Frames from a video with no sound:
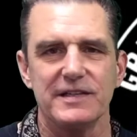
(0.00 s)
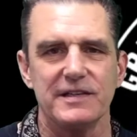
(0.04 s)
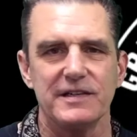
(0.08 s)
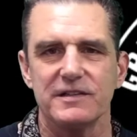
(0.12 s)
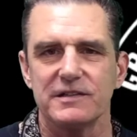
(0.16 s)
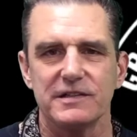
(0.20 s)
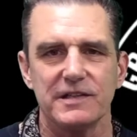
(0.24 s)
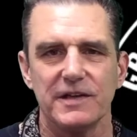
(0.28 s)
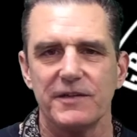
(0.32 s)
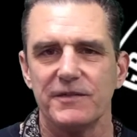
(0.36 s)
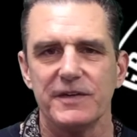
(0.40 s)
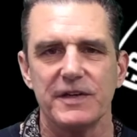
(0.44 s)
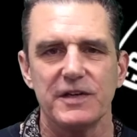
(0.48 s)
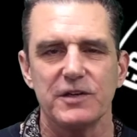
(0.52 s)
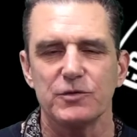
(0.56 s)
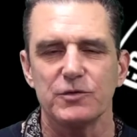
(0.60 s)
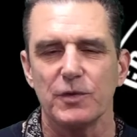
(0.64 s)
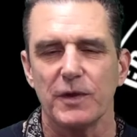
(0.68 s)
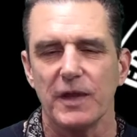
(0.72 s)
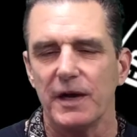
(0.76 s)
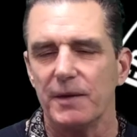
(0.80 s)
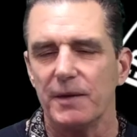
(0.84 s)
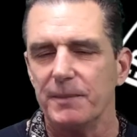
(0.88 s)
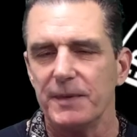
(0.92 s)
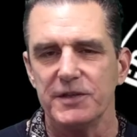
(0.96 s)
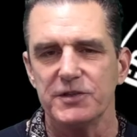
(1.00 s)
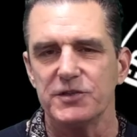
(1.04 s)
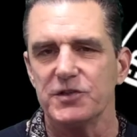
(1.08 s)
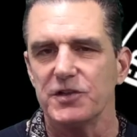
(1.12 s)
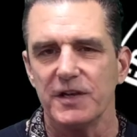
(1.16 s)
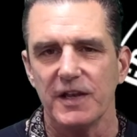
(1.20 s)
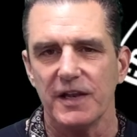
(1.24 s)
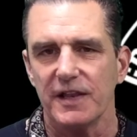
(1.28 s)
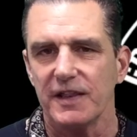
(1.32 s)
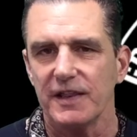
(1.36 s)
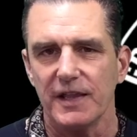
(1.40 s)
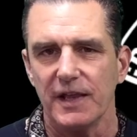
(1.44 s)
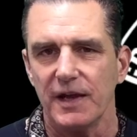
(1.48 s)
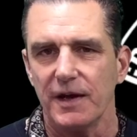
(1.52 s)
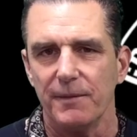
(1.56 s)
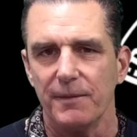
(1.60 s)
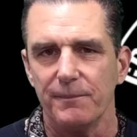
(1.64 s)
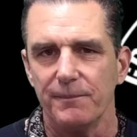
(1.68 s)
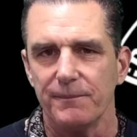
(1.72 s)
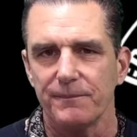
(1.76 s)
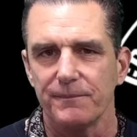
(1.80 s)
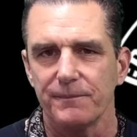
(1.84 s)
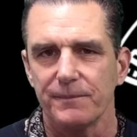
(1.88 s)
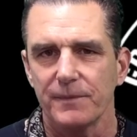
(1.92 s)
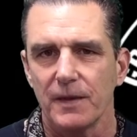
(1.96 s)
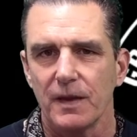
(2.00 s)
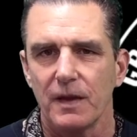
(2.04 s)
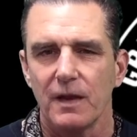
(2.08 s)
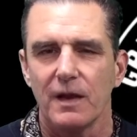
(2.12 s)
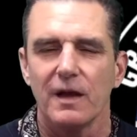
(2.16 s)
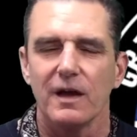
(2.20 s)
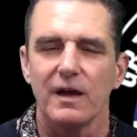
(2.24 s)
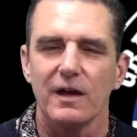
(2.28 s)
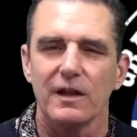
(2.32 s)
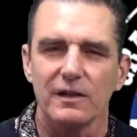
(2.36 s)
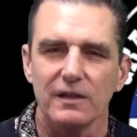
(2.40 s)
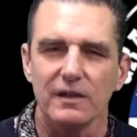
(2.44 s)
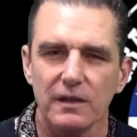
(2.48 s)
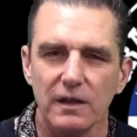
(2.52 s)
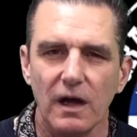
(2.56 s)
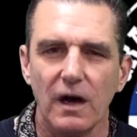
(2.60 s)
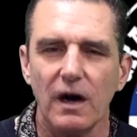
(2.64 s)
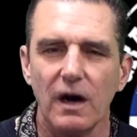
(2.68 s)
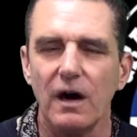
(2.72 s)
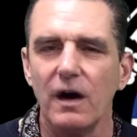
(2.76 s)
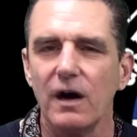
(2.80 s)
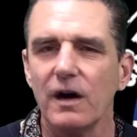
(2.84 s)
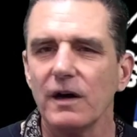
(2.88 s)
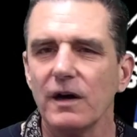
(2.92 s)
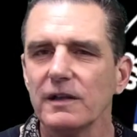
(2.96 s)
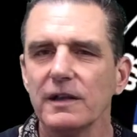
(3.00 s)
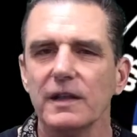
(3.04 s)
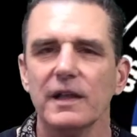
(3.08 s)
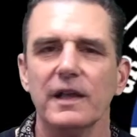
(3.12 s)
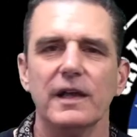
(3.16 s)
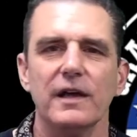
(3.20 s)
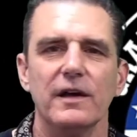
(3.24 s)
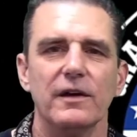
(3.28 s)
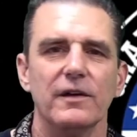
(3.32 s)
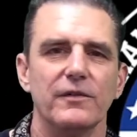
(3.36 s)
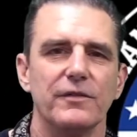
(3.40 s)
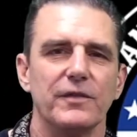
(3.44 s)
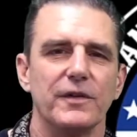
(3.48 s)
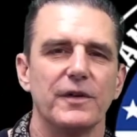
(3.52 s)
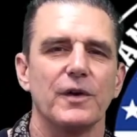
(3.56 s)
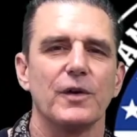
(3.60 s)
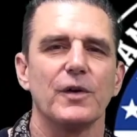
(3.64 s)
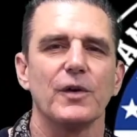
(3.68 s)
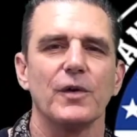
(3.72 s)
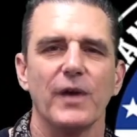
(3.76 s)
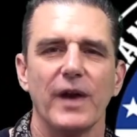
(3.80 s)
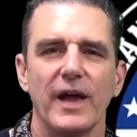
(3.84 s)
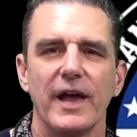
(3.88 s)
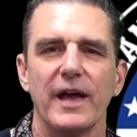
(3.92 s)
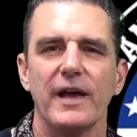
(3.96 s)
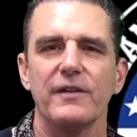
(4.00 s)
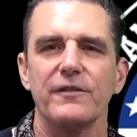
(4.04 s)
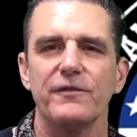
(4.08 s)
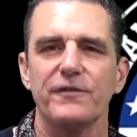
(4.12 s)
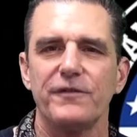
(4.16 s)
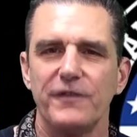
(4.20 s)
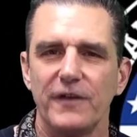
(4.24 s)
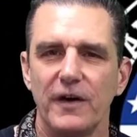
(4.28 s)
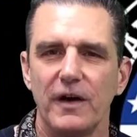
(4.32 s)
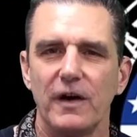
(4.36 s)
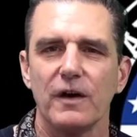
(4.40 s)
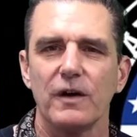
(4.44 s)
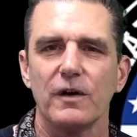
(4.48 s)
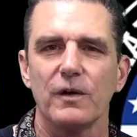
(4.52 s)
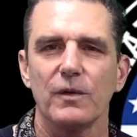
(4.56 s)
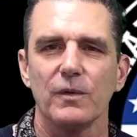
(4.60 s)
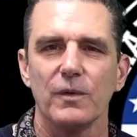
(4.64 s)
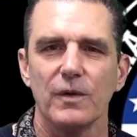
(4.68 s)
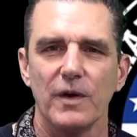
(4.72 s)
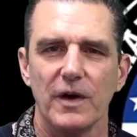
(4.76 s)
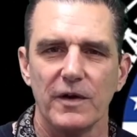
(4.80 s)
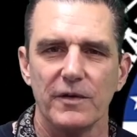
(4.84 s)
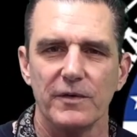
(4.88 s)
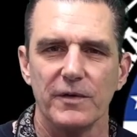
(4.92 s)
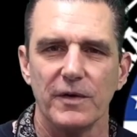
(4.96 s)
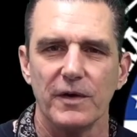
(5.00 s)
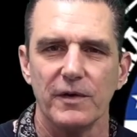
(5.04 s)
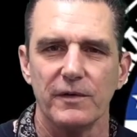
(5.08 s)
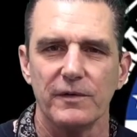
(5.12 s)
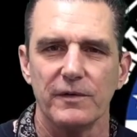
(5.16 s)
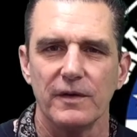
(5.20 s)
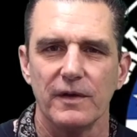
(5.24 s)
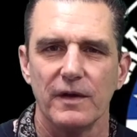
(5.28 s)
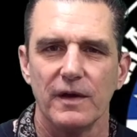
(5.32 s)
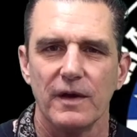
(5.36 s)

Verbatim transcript: 1970s without mentioning them. Long live Grand Funk Railroad,